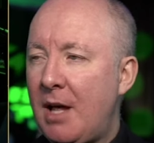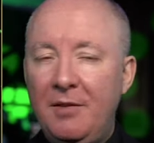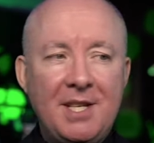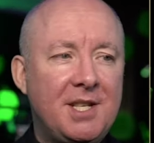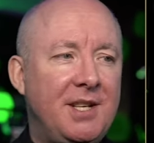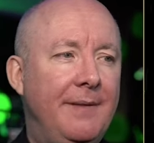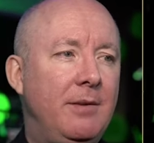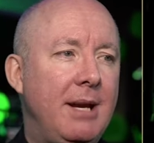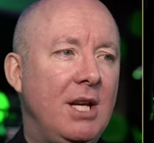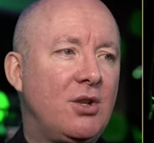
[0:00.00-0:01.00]
This is the
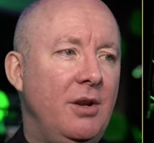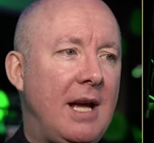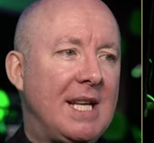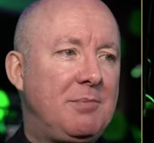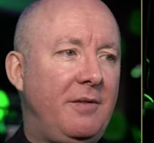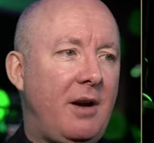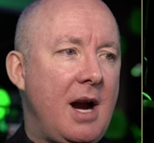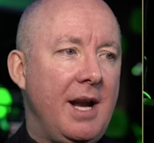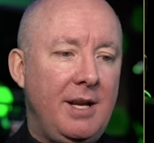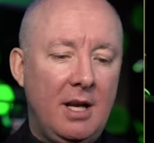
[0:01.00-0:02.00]
information as
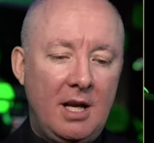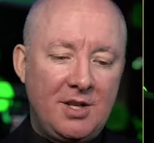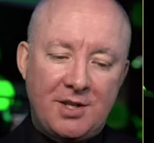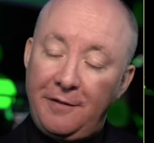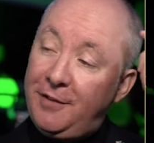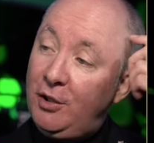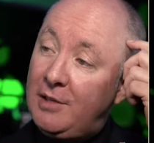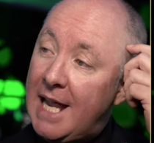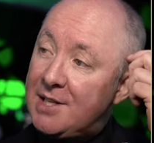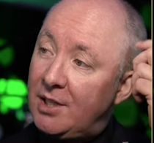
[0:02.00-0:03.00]
provided just a few
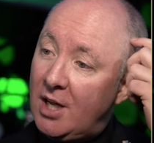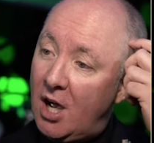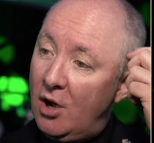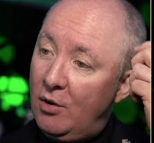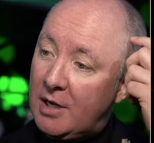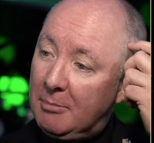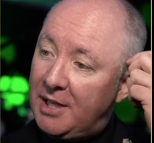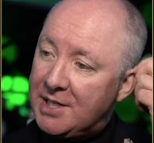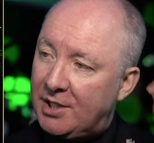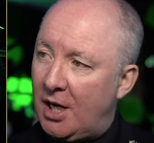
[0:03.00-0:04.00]
days ago, a couple of
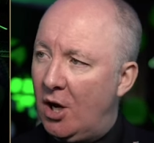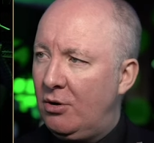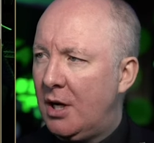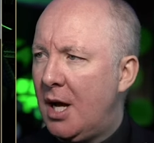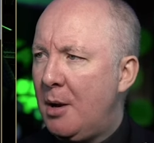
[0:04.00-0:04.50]
days ago,